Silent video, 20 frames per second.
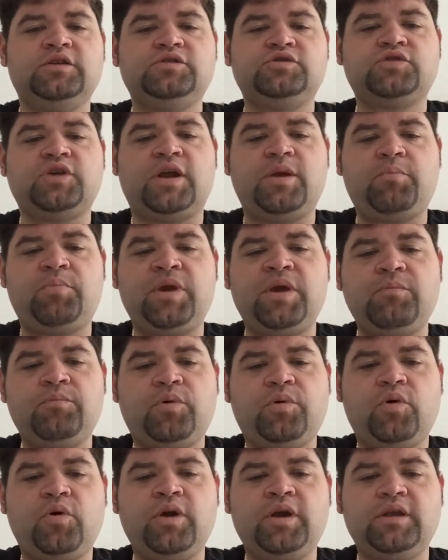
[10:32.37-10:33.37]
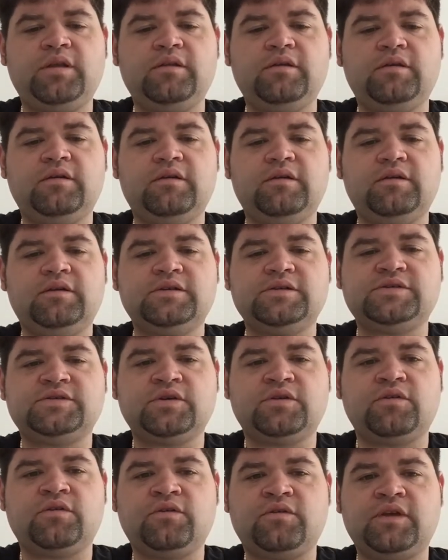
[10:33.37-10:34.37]
trying to pinpoint
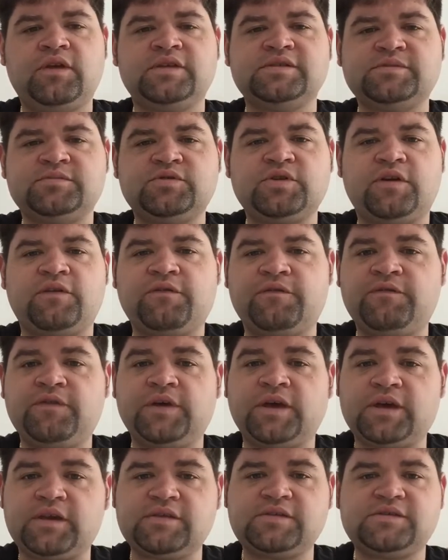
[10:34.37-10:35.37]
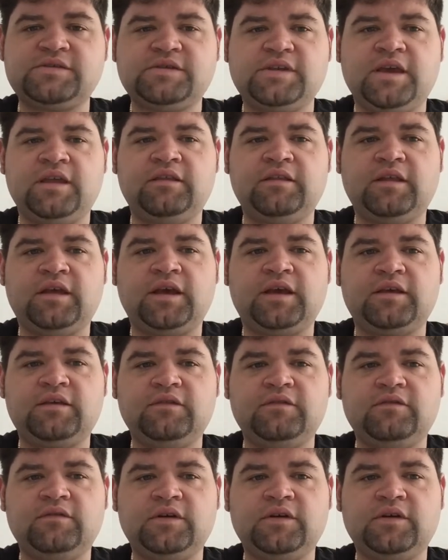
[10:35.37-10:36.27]
certain things I'm trying to fix and like